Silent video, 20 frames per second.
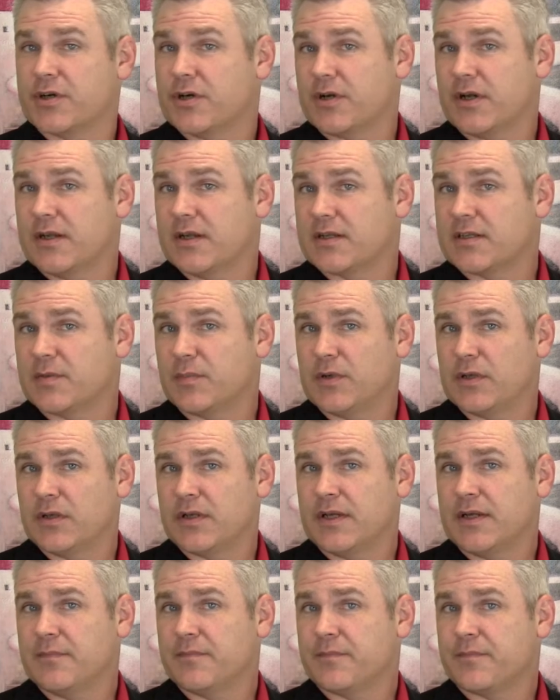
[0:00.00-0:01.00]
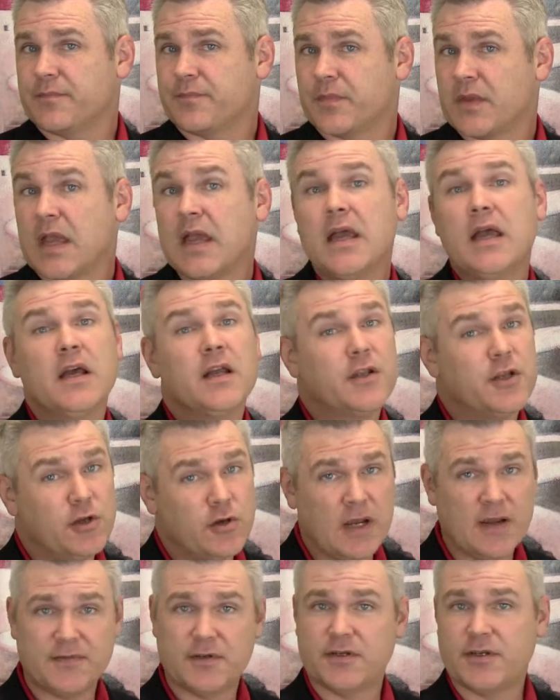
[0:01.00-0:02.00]
Security Disability. Do
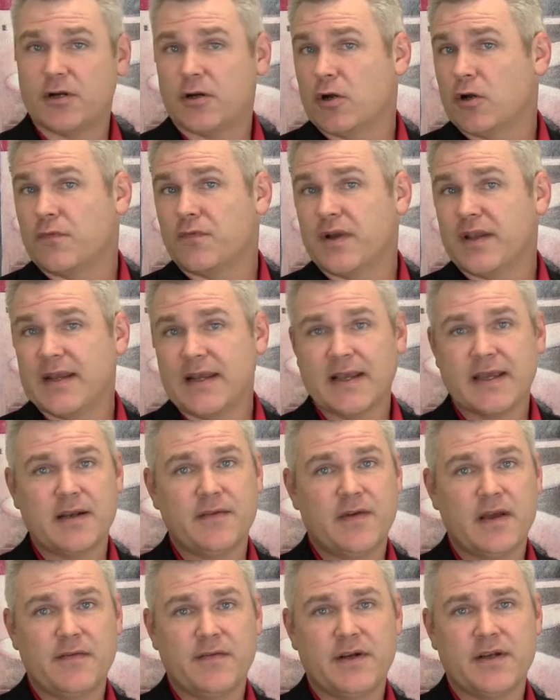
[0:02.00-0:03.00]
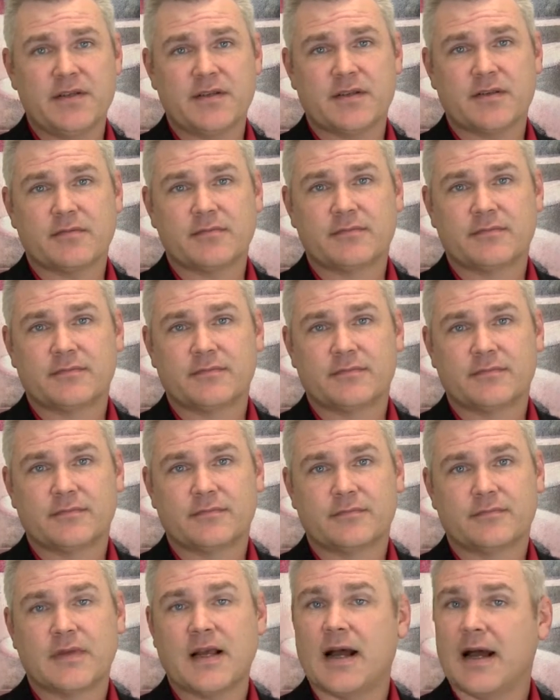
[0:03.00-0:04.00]
you have to turn over negative evidence?
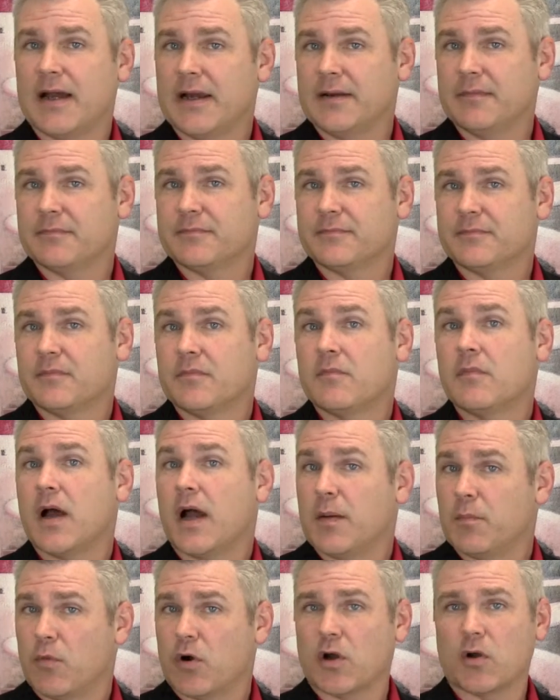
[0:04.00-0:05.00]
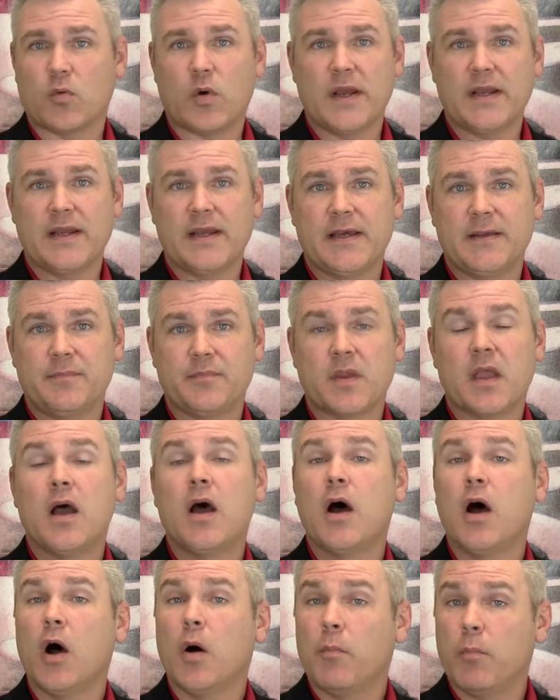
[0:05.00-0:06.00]
Hi, I'm Mark Whitehead,
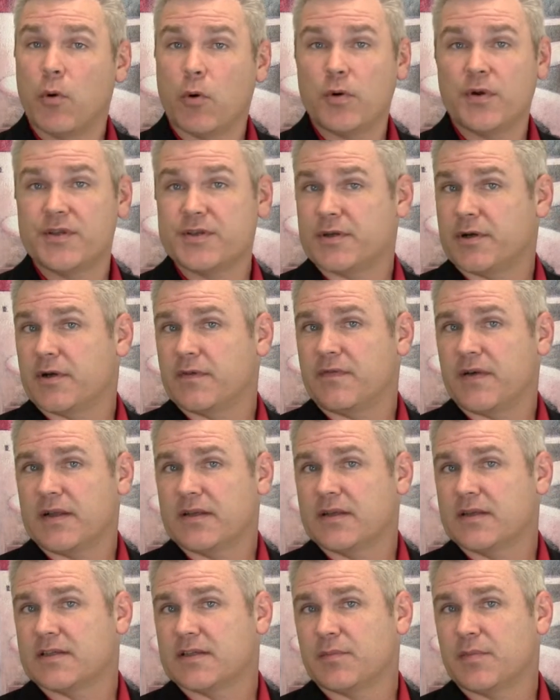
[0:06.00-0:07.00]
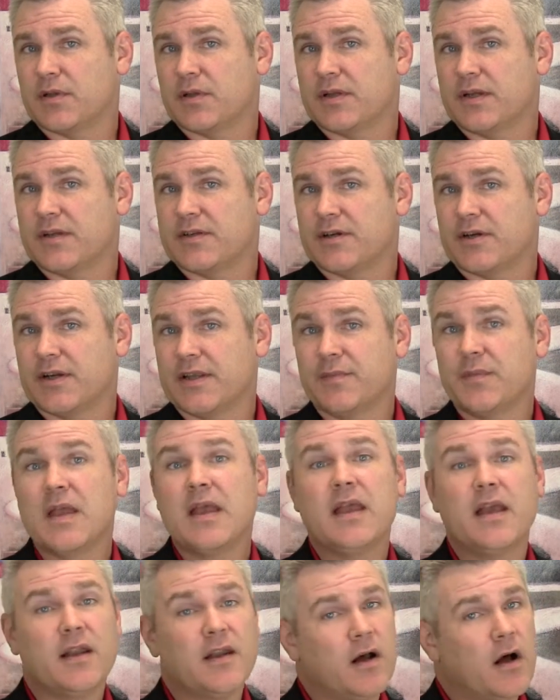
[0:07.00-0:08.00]
a board-certified disability attorney
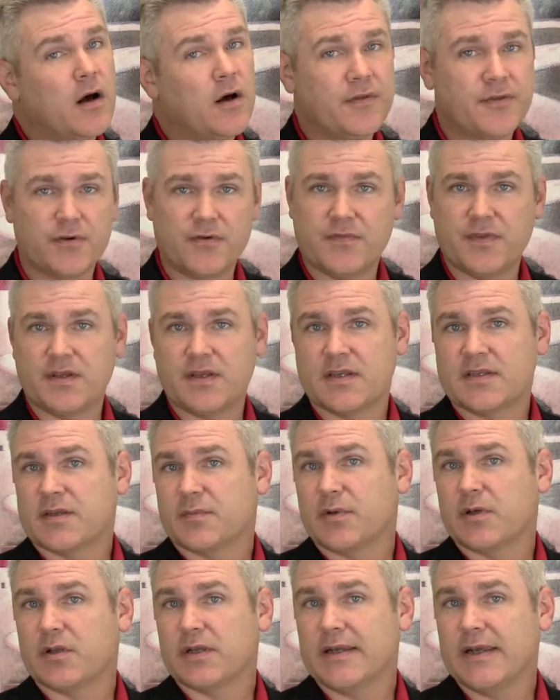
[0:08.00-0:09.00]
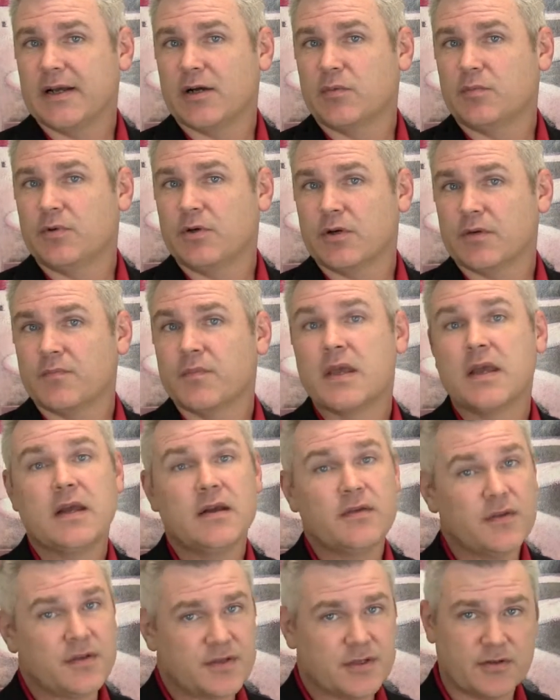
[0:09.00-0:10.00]
and author of the Disability Help Book,
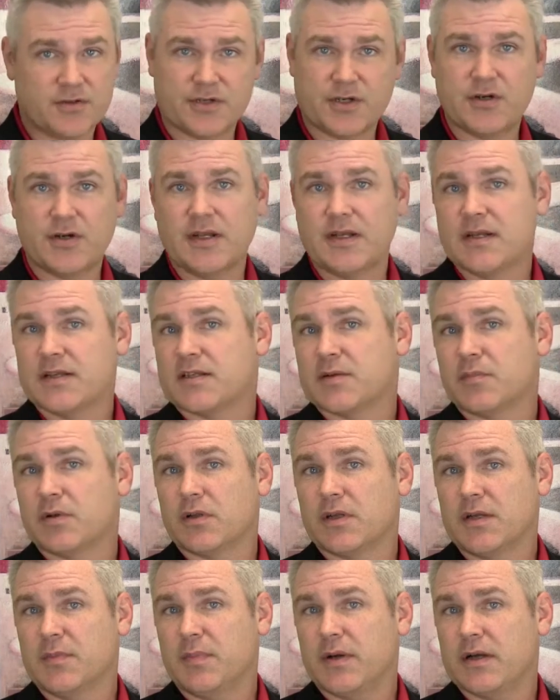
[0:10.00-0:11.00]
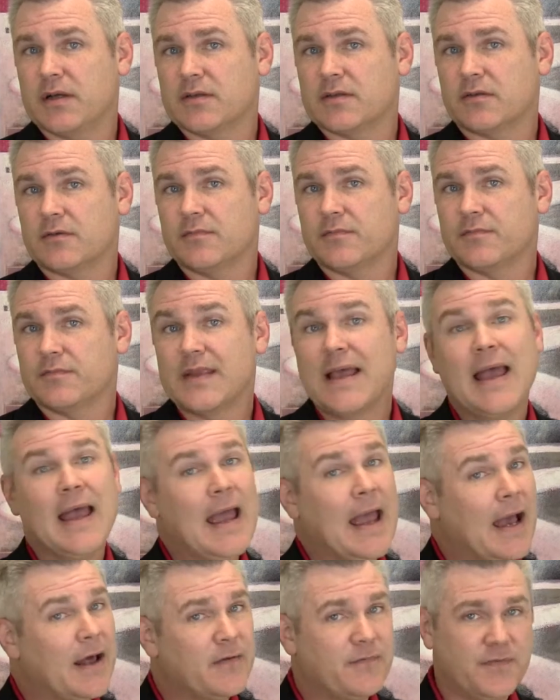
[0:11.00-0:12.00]
The Social Security Disability Puzzle,
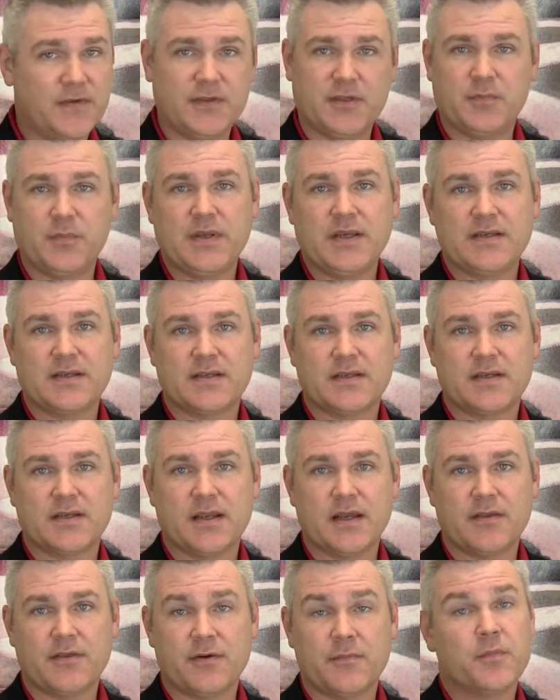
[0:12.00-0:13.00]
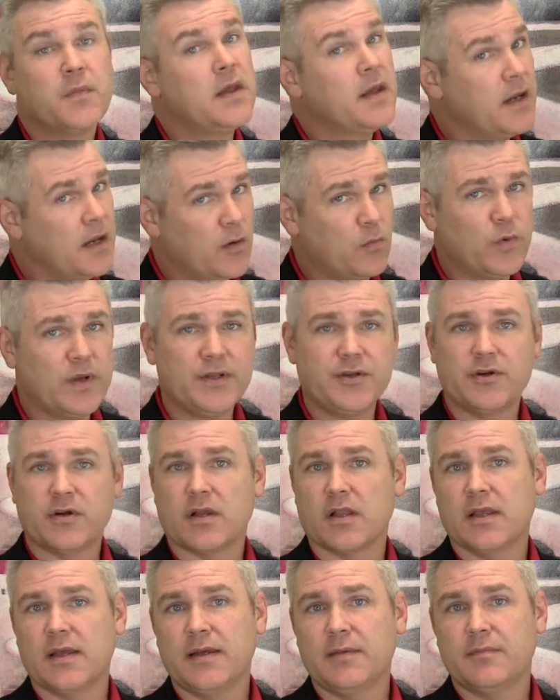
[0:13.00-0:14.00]
How to Fit the Pieces Together and Win Your
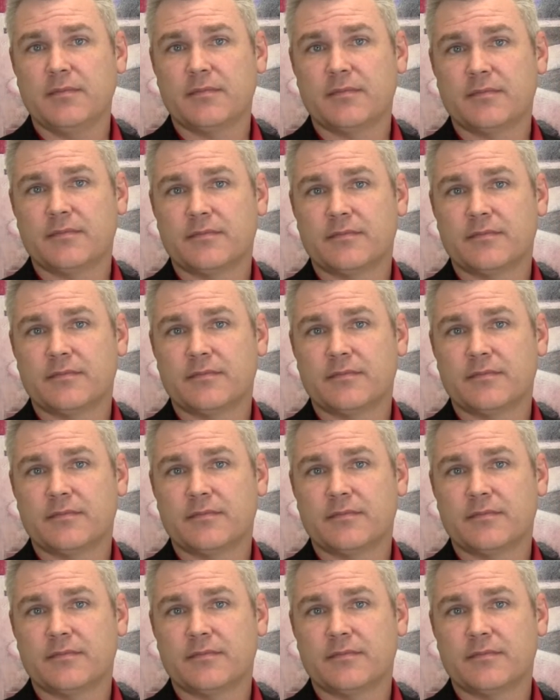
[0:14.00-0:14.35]
Claim.